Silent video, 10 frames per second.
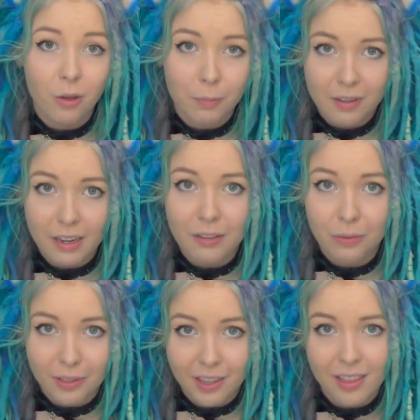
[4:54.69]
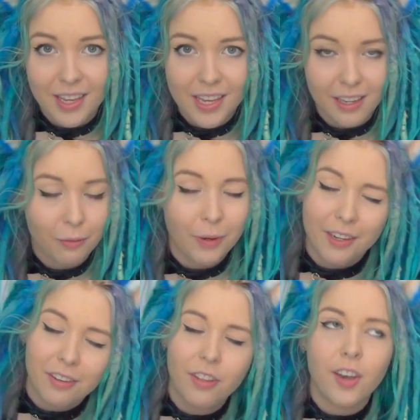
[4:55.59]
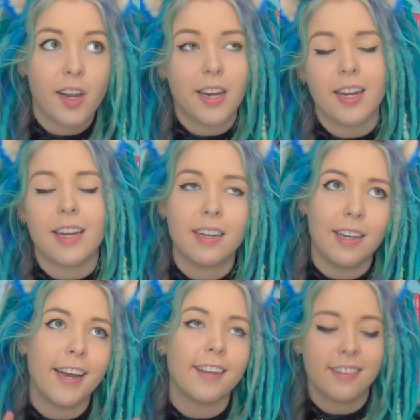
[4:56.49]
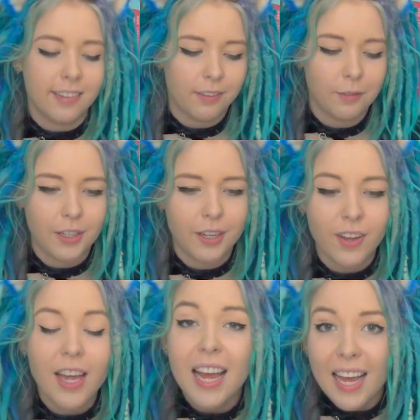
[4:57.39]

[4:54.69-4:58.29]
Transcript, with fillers: open day sort of thing and it went into the night and had lights and whatever